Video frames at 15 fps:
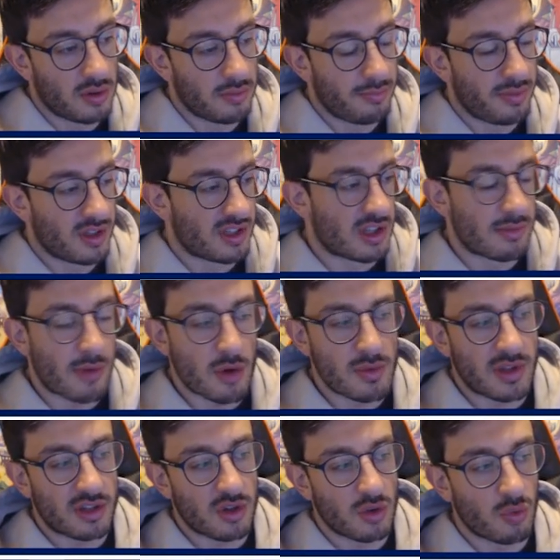Because at the
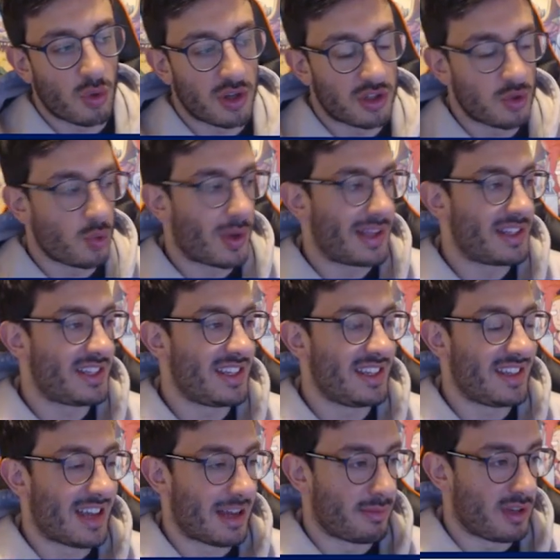moment they're doing 120
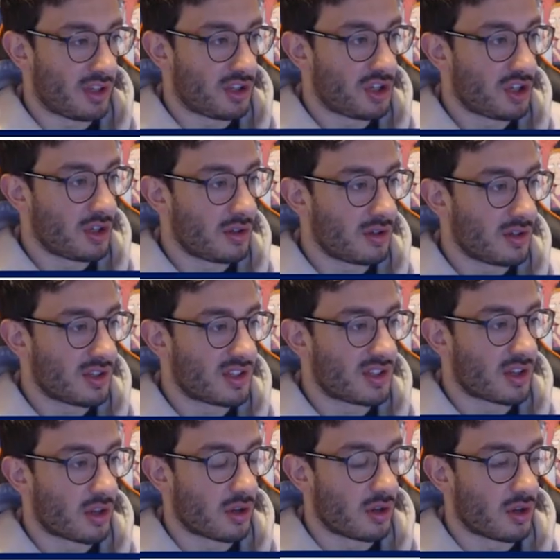damage.
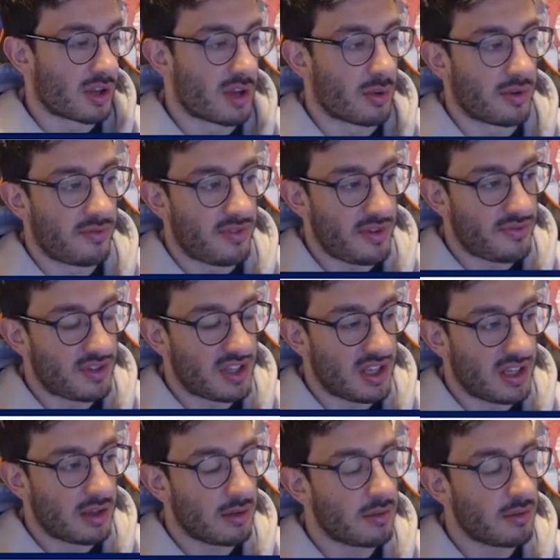So, okay, 150.